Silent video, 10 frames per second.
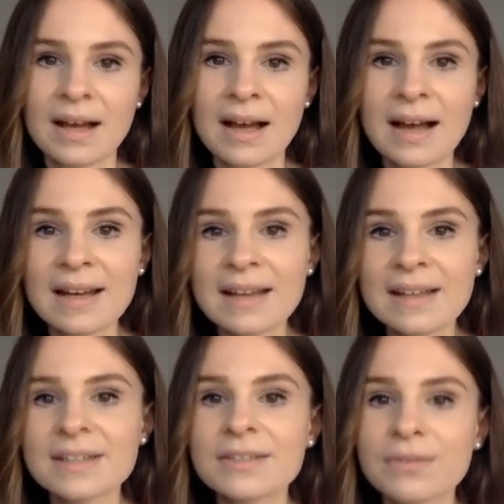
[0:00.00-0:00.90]

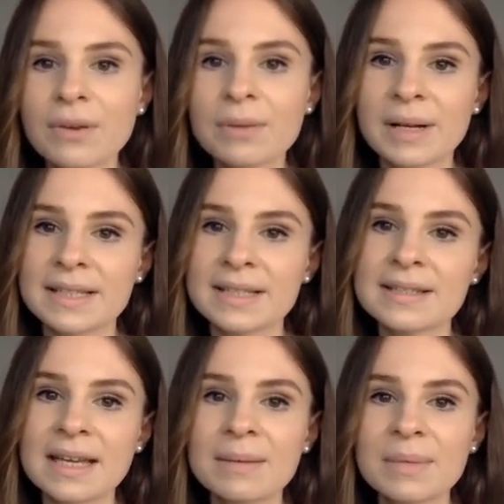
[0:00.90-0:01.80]
Highlighted default buttons
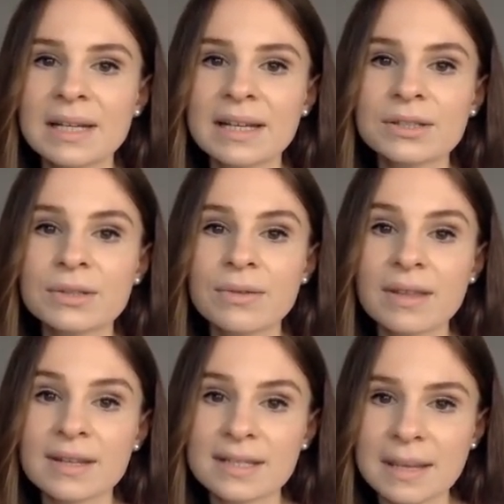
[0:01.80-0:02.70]
can be linked to the
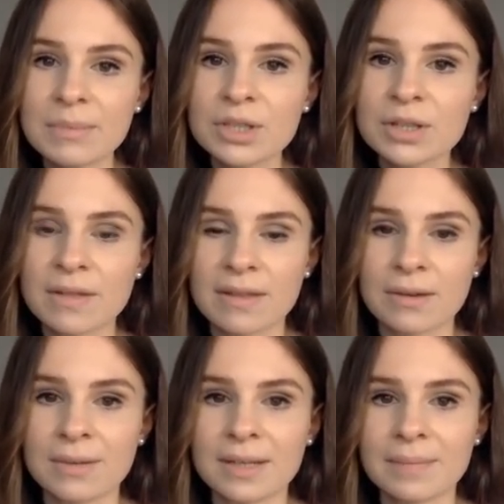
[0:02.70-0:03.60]
deception
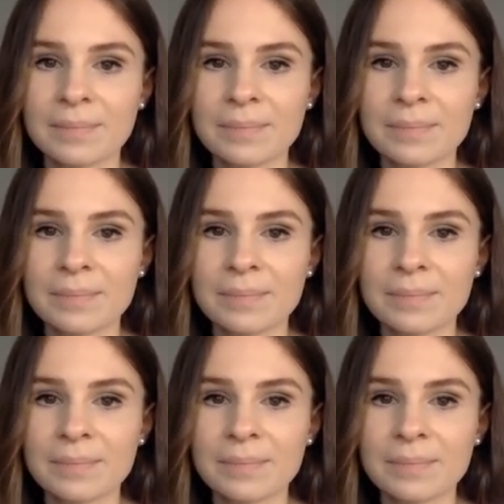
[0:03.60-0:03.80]
theory.